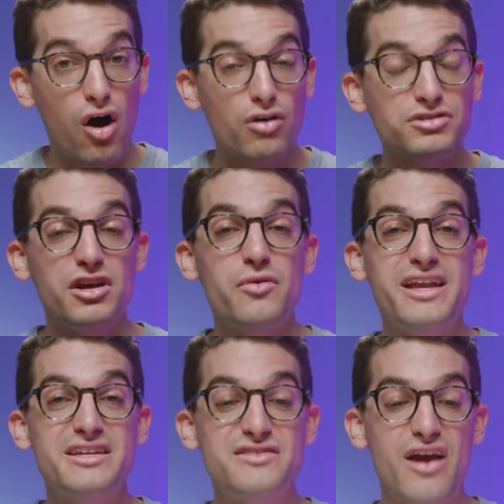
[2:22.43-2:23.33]
Also,
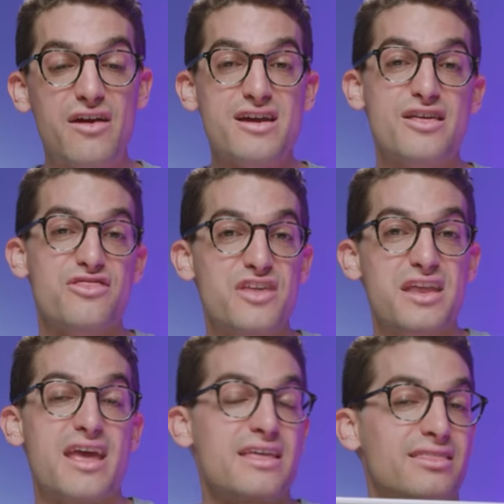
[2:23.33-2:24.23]
it is very
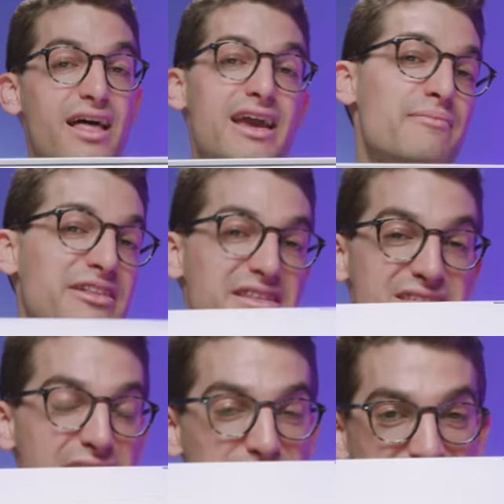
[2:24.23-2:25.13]
thin and light, about the
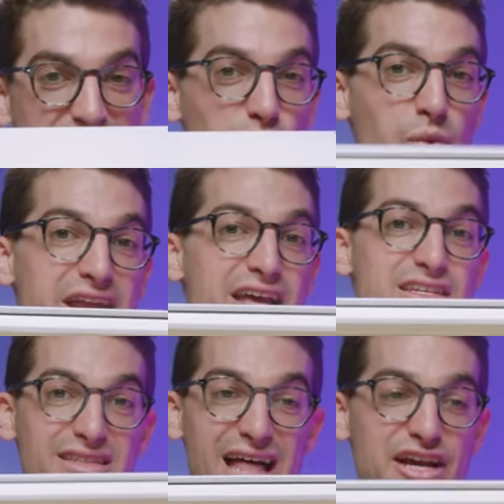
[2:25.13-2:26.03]
same exact weight
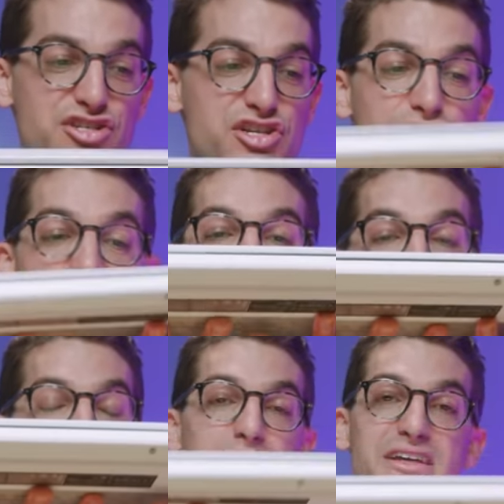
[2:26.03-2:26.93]
as last year,
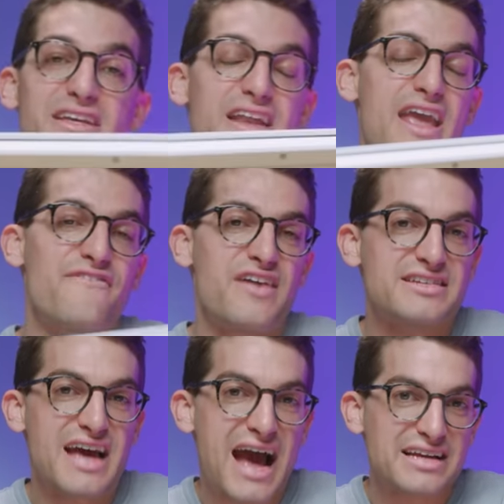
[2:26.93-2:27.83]
which makes it a
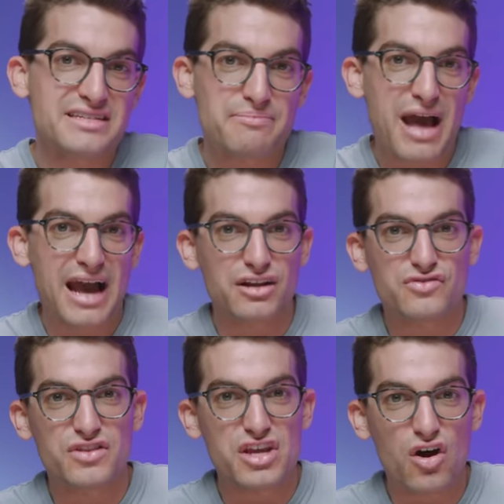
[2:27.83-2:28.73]
fantastic package
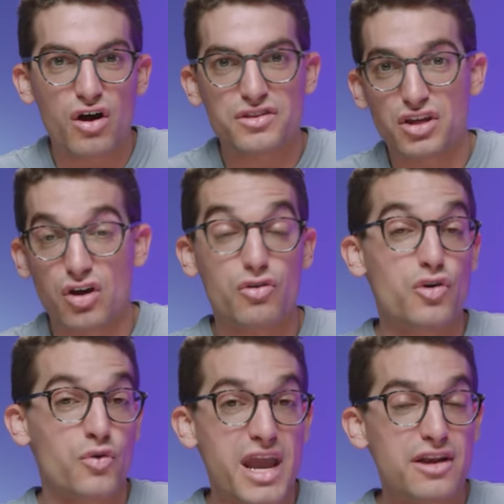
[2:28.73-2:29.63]
for the on-the-go
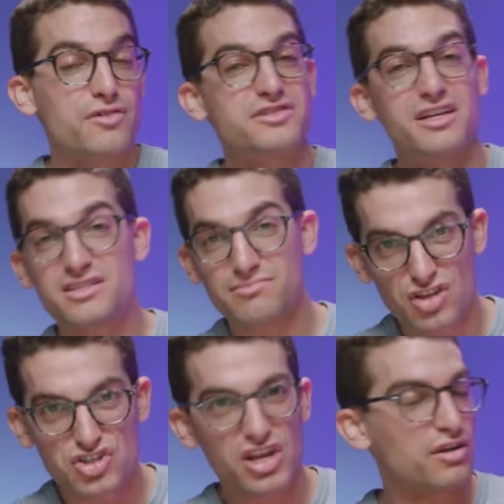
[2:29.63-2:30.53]
creator since
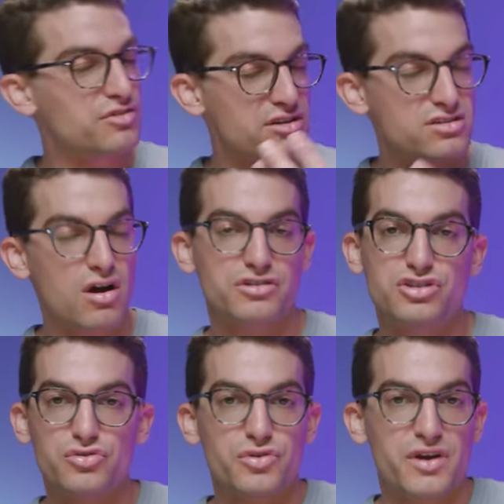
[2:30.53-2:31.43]
this channel does talk
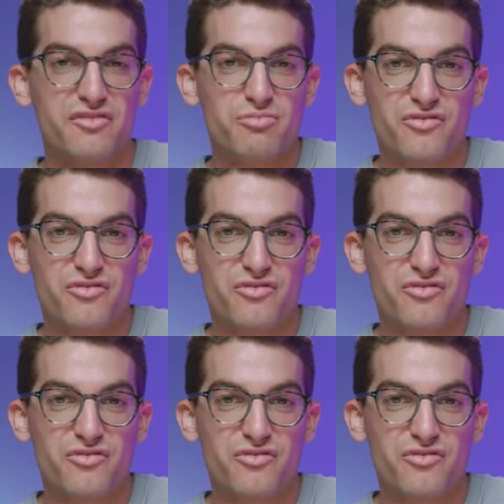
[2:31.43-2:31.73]
to creative